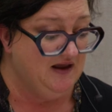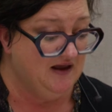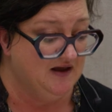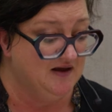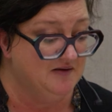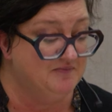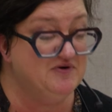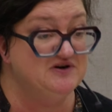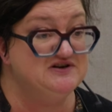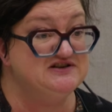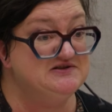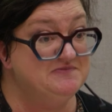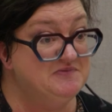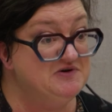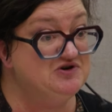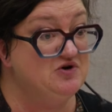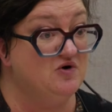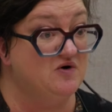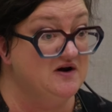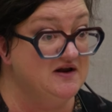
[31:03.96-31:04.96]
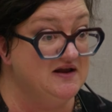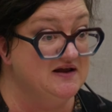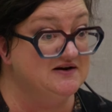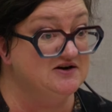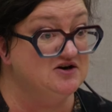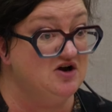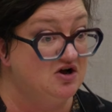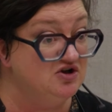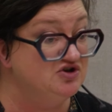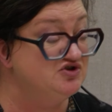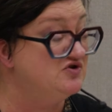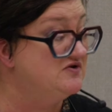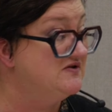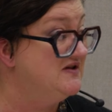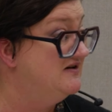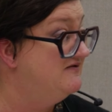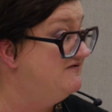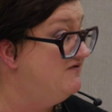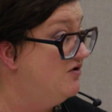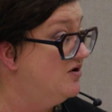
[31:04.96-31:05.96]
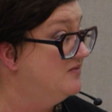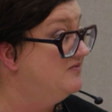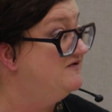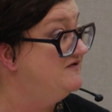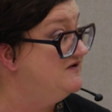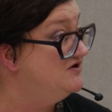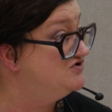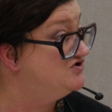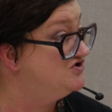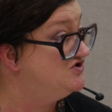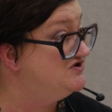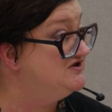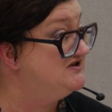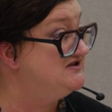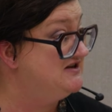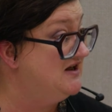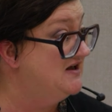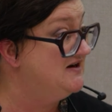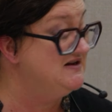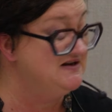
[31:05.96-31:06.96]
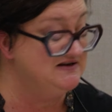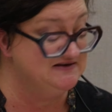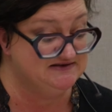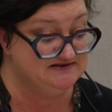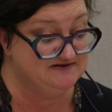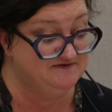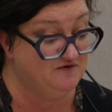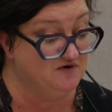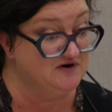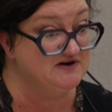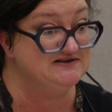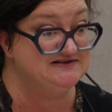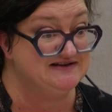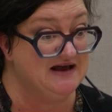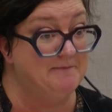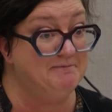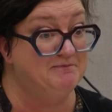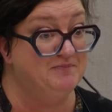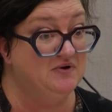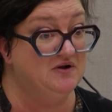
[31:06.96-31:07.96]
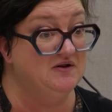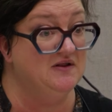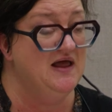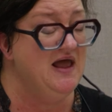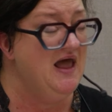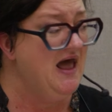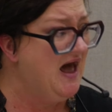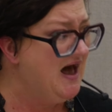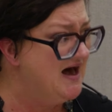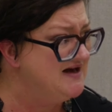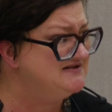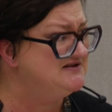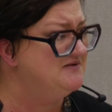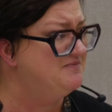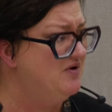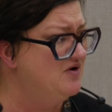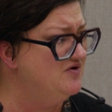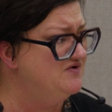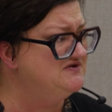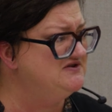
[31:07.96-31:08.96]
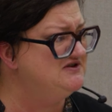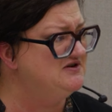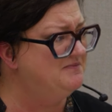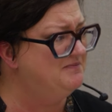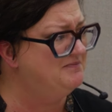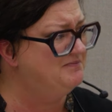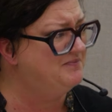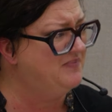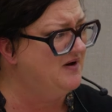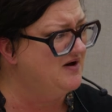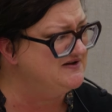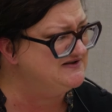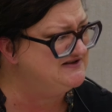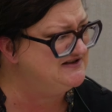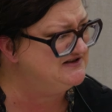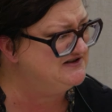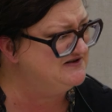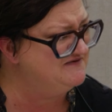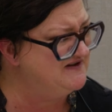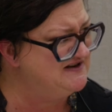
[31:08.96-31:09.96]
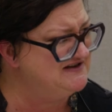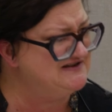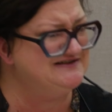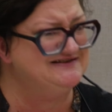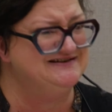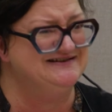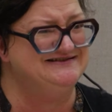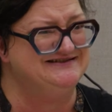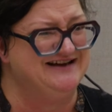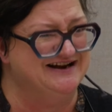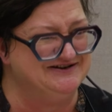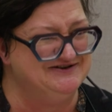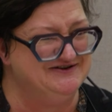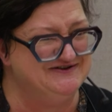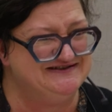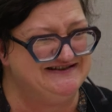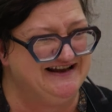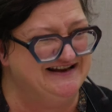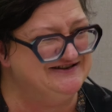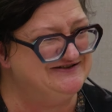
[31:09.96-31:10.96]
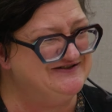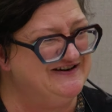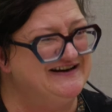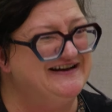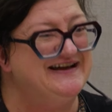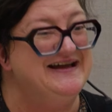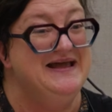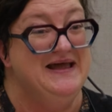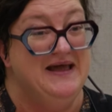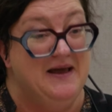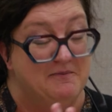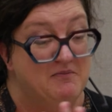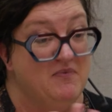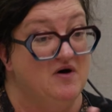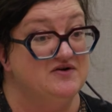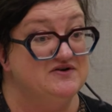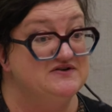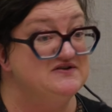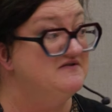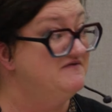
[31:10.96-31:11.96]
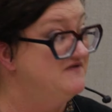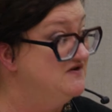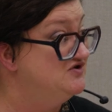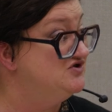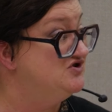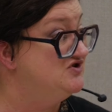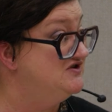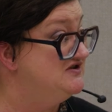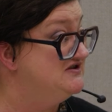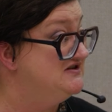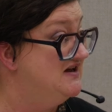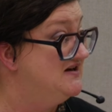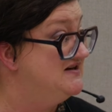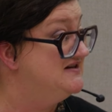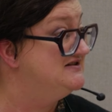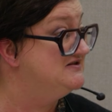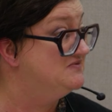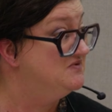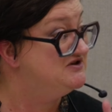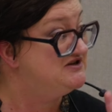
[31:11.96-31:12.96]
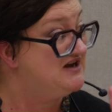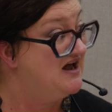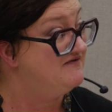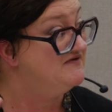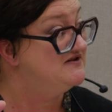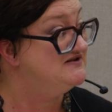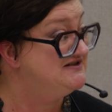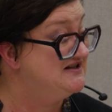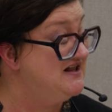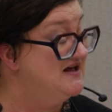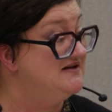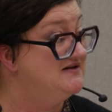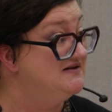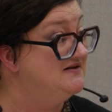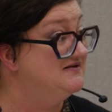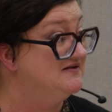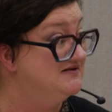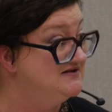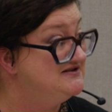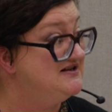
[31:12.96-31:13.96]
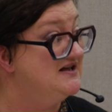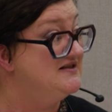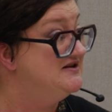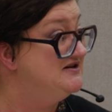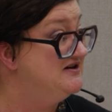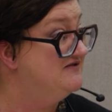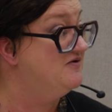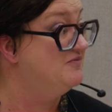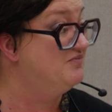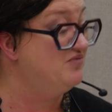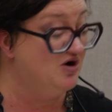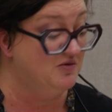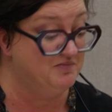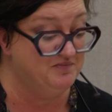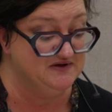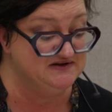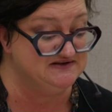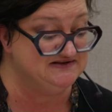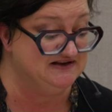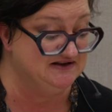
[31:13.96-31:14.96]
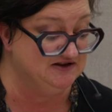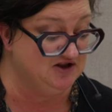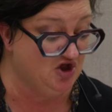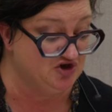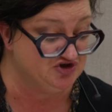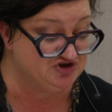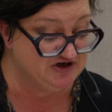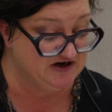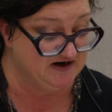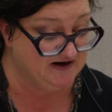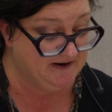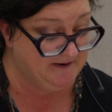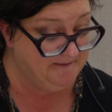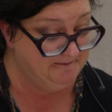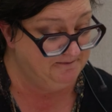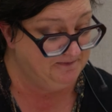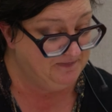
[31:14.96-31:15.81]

participatory and culturally informed futures studies, for example, as opposed to positivist and technocentric model of future studies, which have a slightly different purpose and logic.